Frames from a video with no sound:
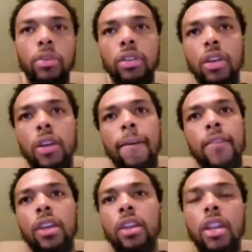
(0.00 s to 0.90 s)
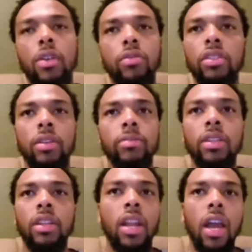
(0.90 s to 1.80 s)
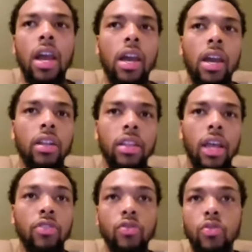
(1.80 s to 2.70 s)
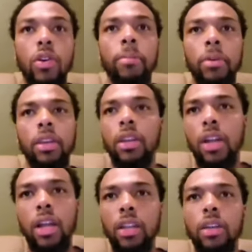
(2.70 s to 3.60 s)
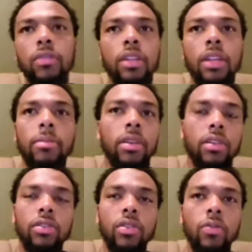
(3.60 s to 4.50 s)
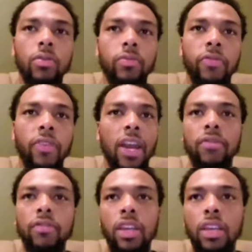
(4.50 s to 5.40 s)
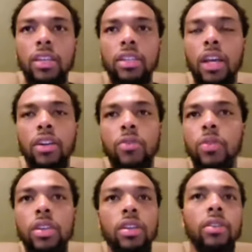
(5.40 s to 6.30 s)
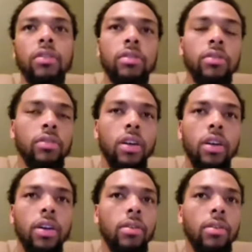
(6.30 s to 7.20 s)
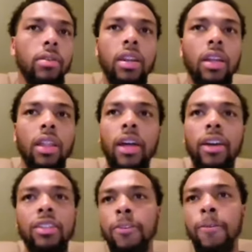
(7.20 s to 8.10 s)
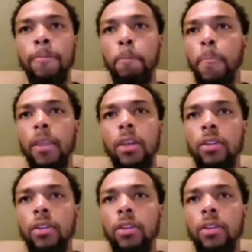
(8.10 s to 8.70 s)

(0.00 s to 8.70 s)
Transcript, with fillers: at a point. And that was something that I, I grew up in and I loved it. I mean, you know, five days out of the week, um, eight o'clock to